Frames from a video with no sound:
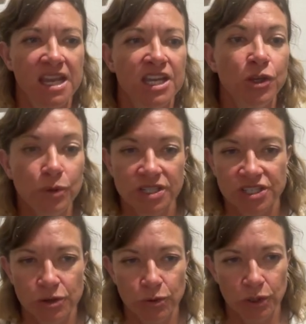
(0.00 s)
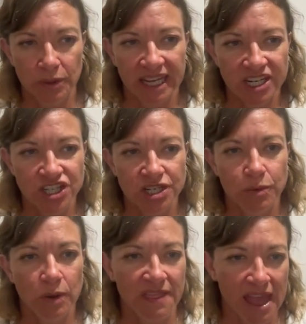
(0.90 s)
You can denote
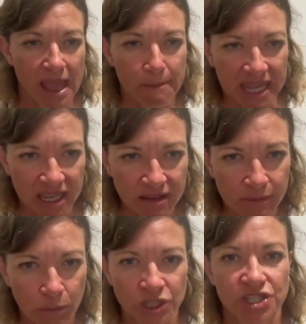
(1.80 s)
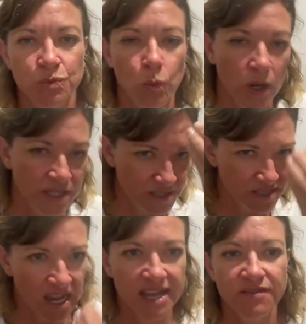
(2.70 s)
location with hemi, which is one
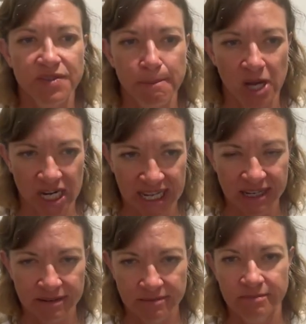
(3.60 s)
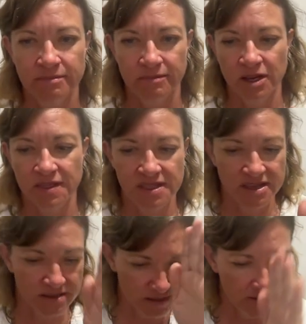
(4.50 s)
side of the body on
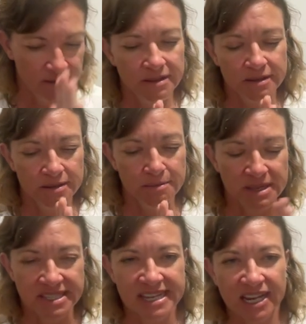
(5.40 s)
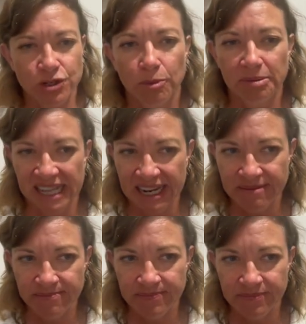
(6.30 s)
the mid-sagittal plane.